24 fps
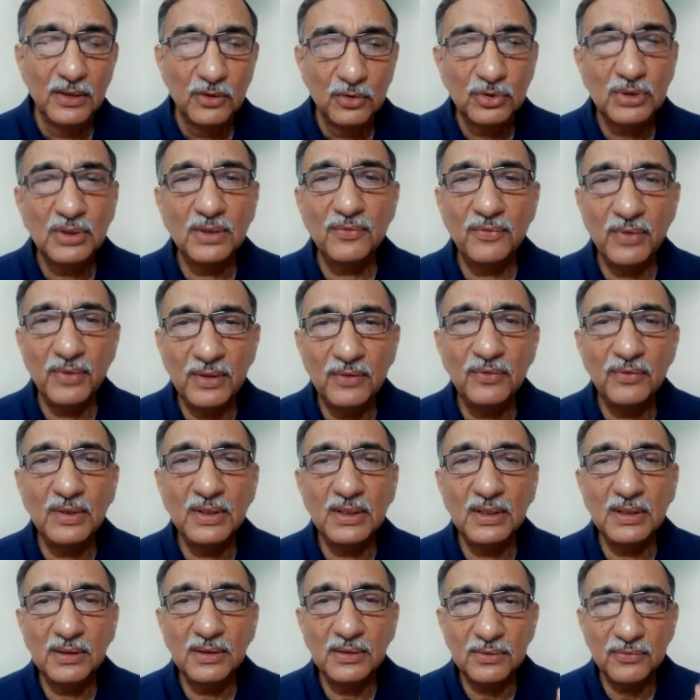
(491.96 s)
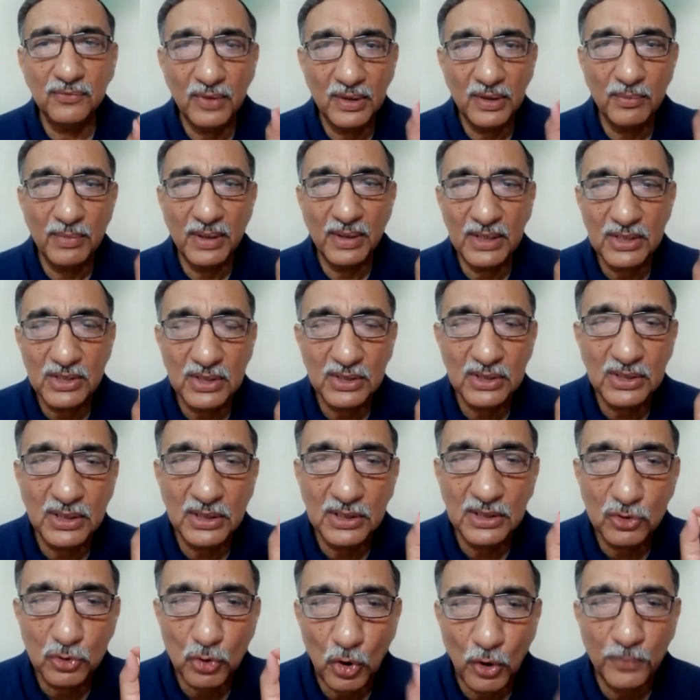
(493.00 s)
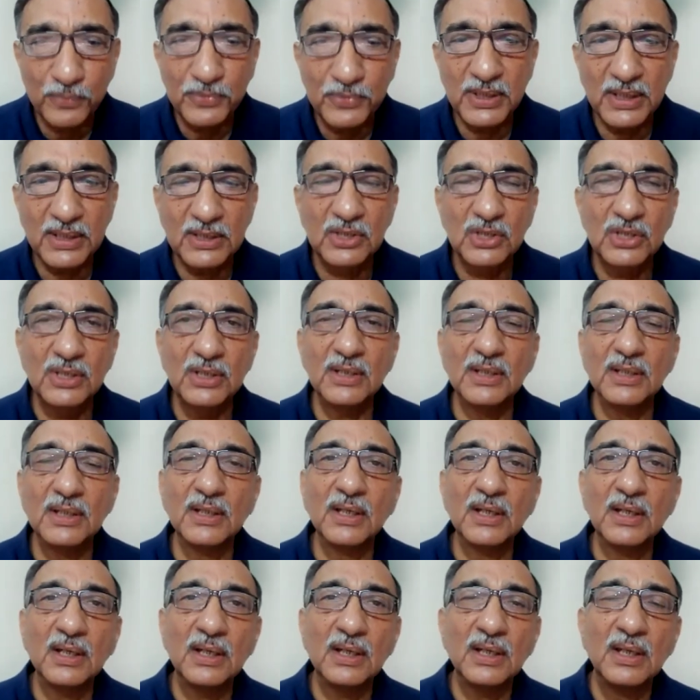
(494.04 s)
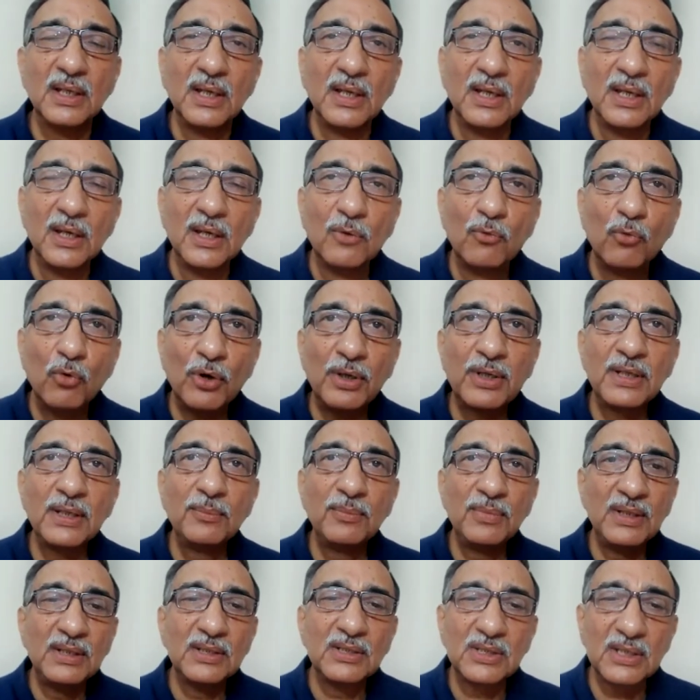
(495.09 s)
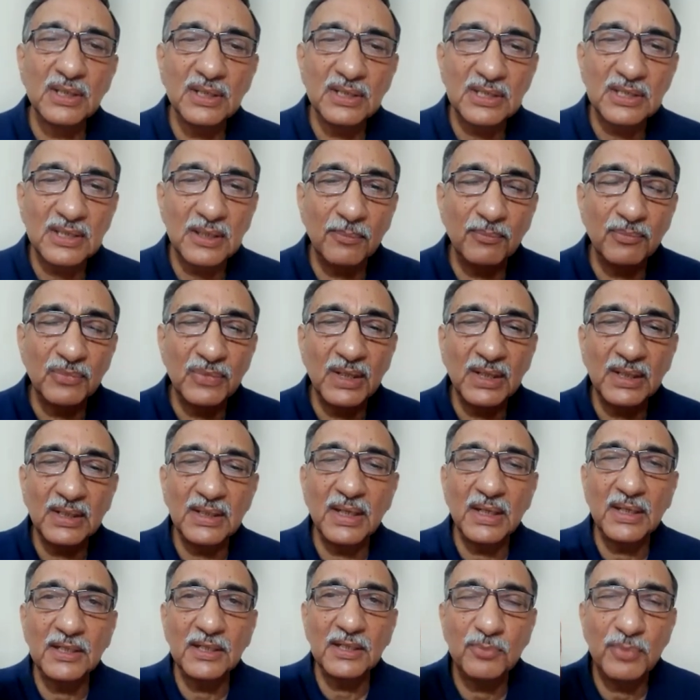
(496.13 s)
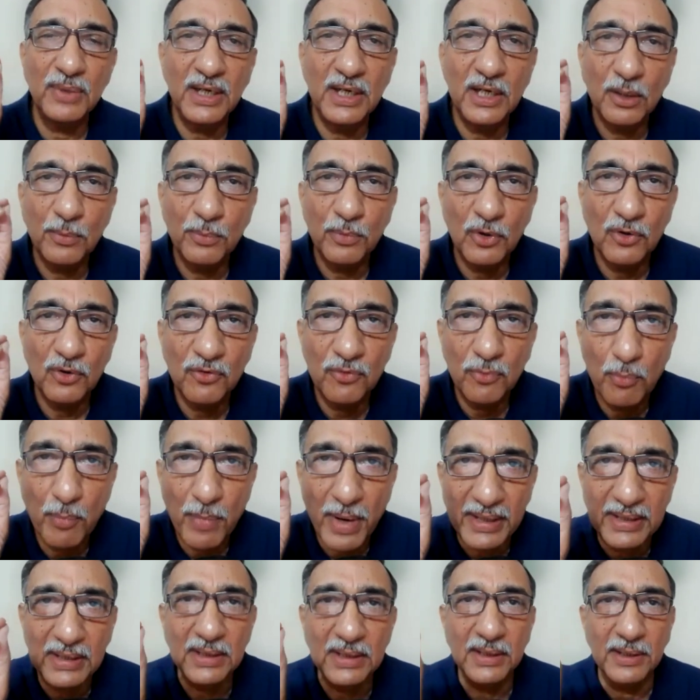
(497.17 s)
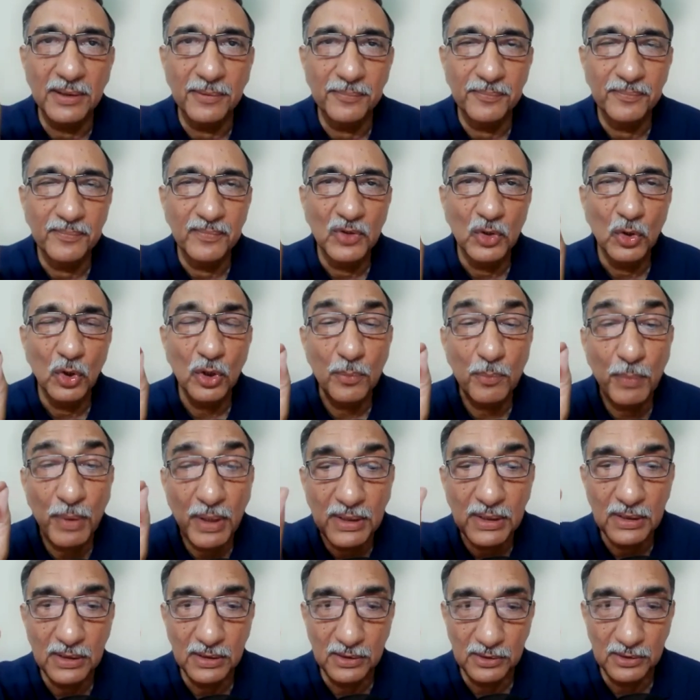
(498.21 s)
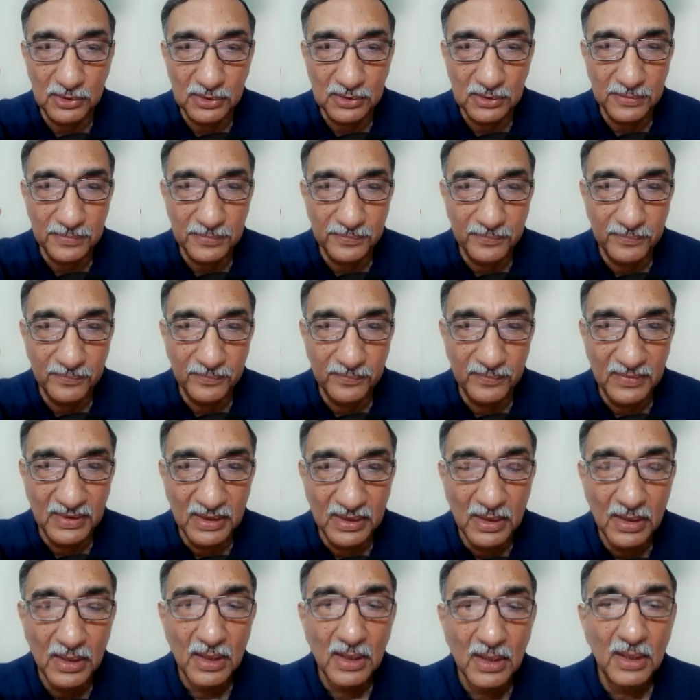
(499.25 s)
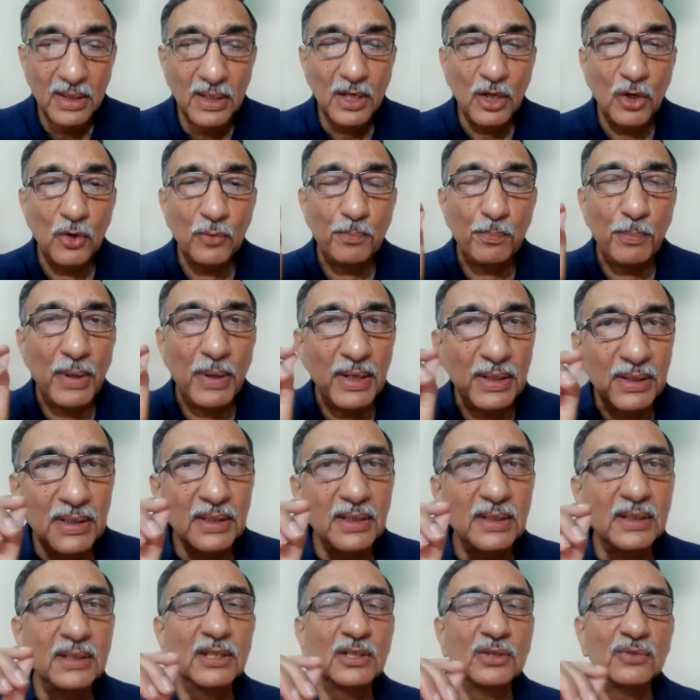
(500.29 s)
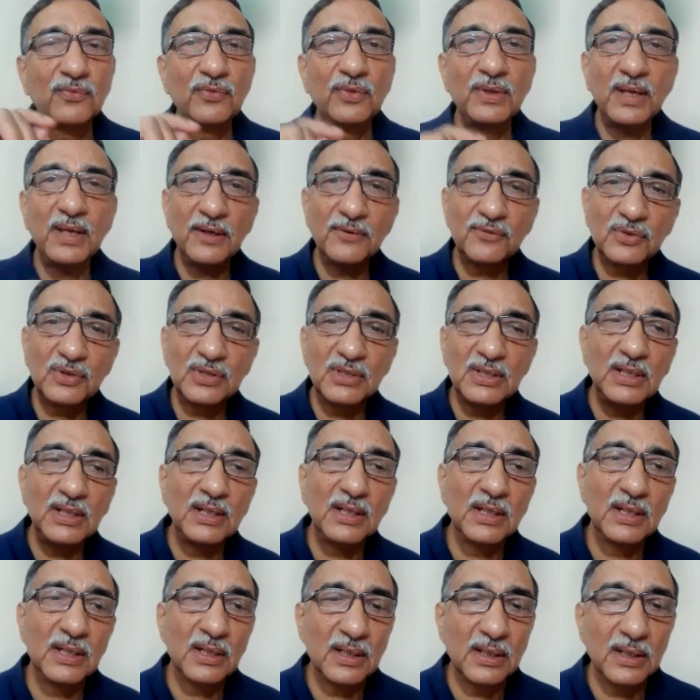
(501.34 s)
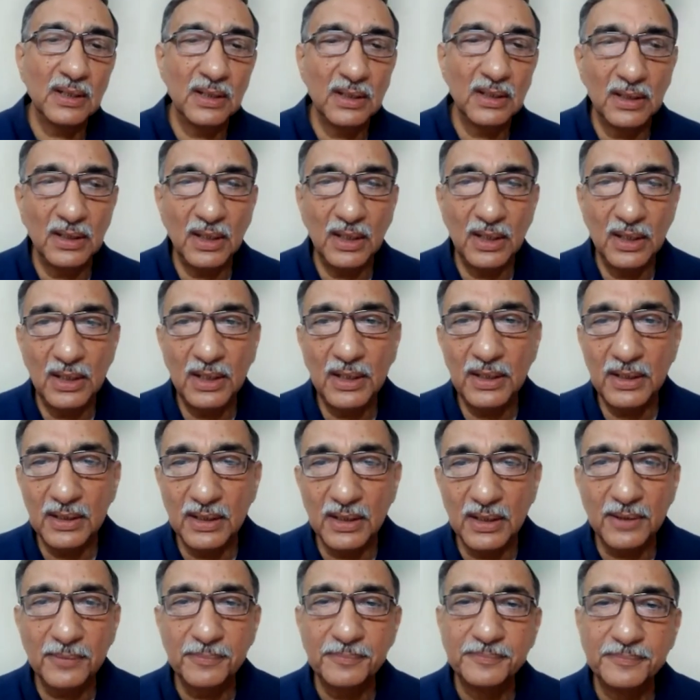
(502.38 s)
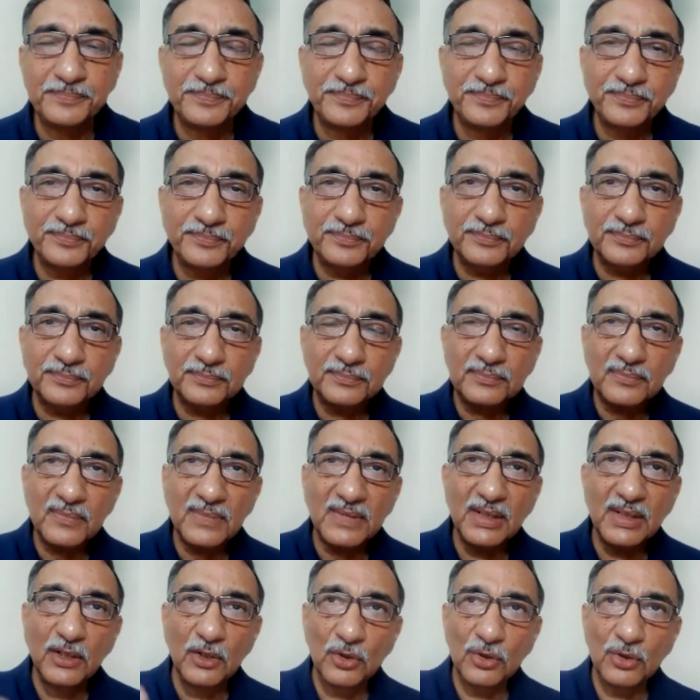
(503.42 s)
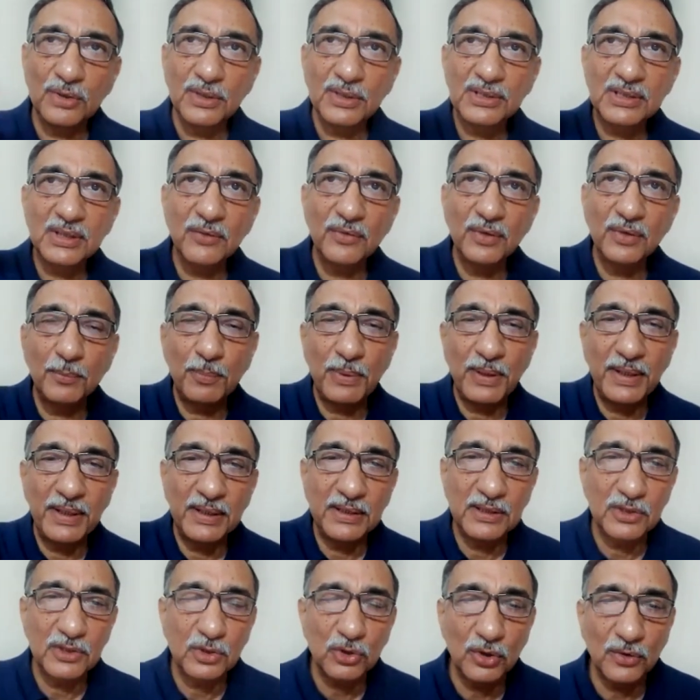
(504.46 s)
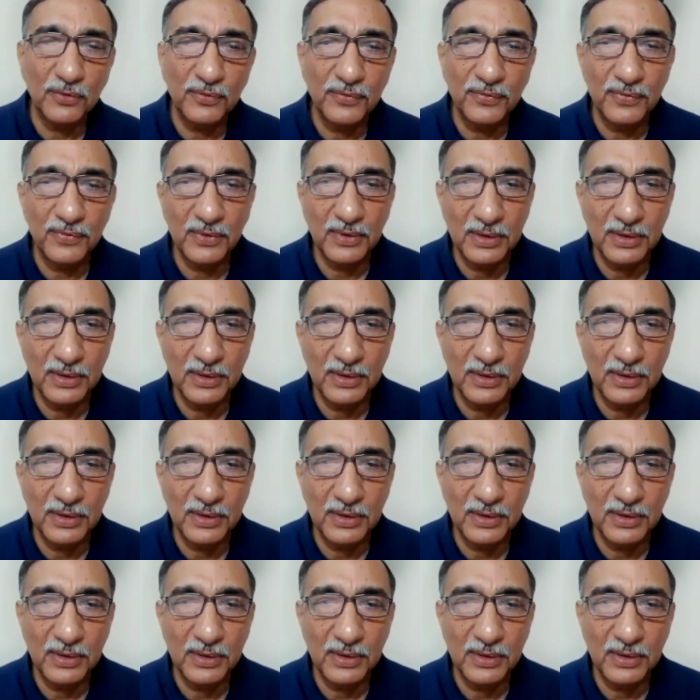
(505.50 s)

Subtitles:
You see, when Master says objects here, what he means is something that is made up of matter or particles. Now, particles we have seen earlier, the seven planes of